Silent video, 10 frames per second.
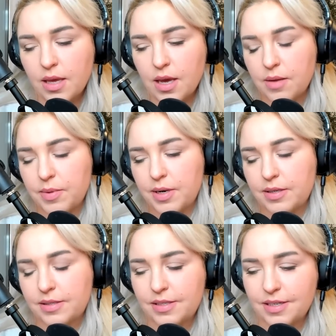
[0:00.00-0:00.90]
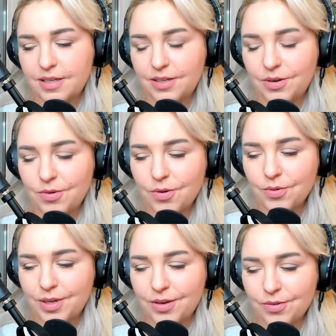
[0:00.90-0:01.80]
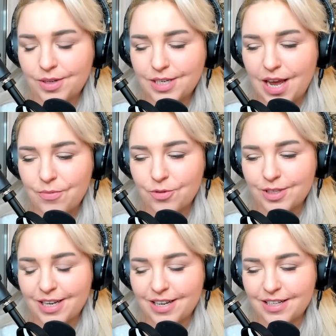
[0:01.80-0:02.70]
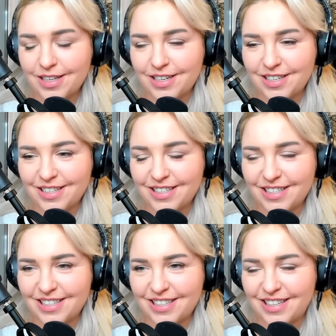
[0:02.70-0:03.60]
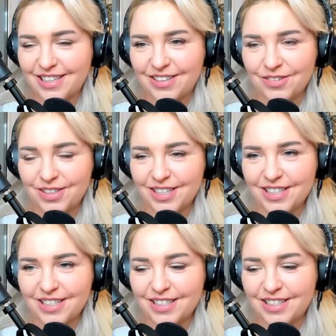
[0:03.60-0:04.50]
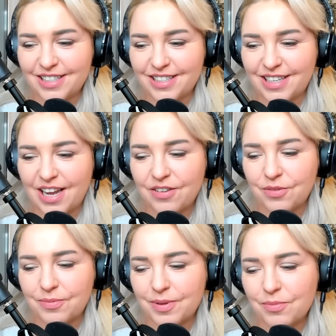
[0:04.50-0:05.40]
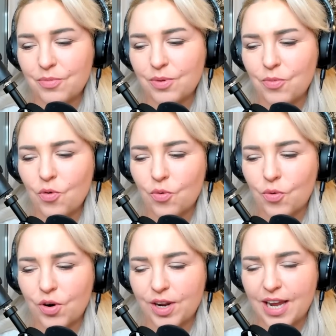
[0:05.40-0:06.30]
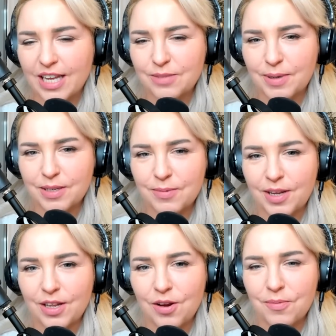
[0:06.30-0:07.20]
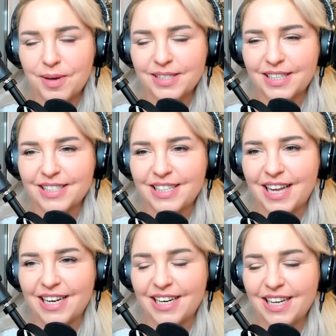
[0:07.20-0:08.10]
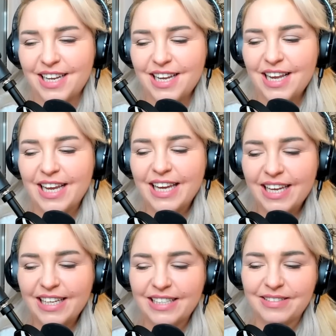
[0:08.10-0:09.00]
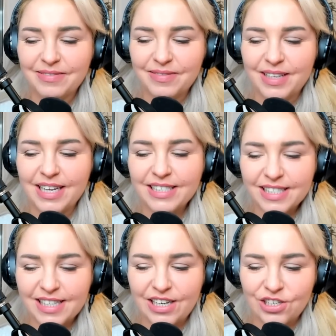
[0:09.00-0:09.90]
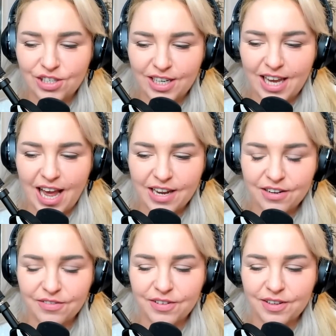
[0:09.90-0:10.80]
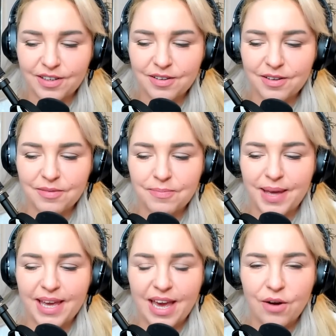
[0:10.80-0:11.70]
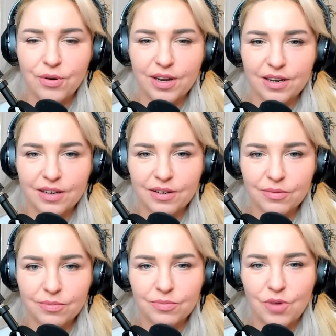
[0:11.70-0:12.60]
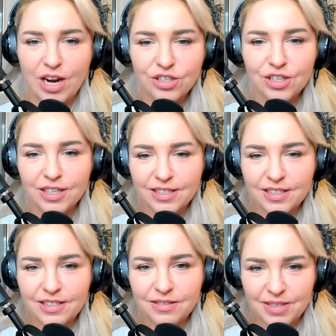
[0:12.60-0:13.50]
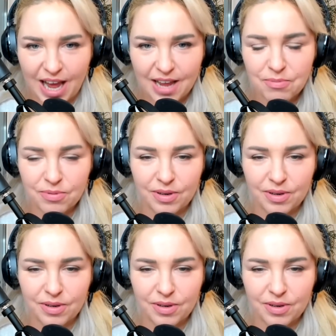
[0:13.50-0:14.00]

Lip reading: Yeah, I mean, it's only time will tell, and the kind of the more worrying aspect about Elon Musk is that he is essentially kind of a Bay Area rationalist type.